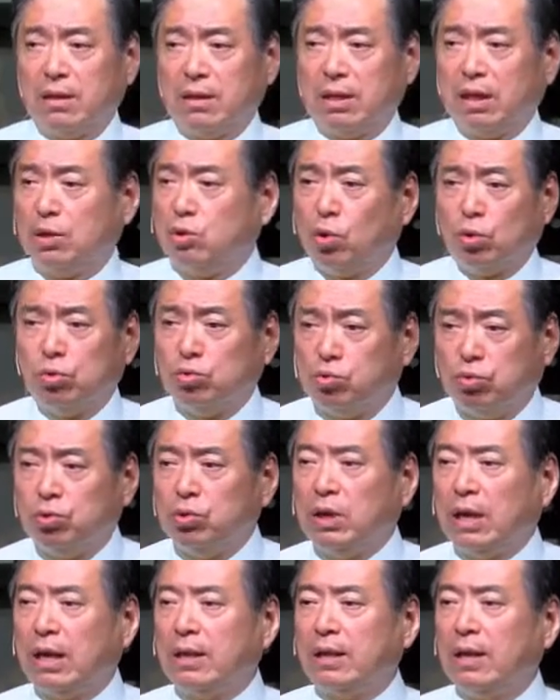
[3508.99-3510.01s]
They don't do
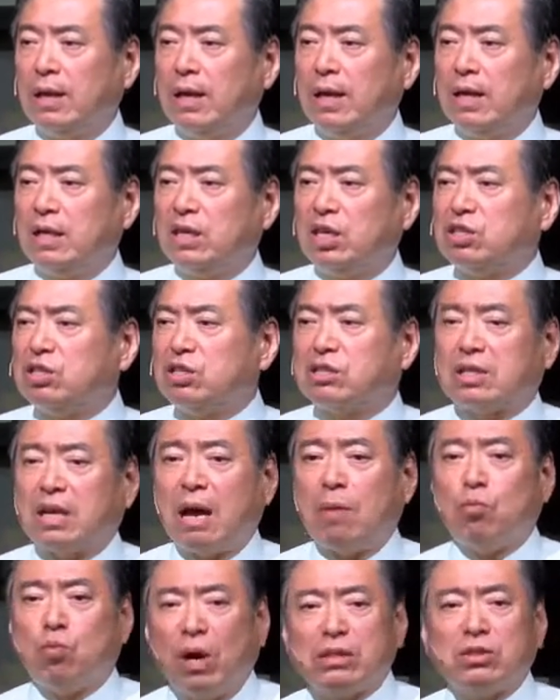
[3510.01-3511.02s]
that. They just
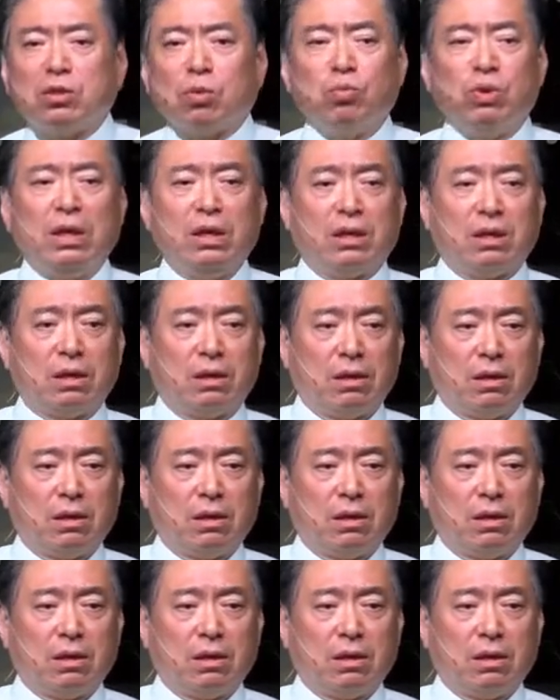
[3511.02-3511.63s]
come once a week.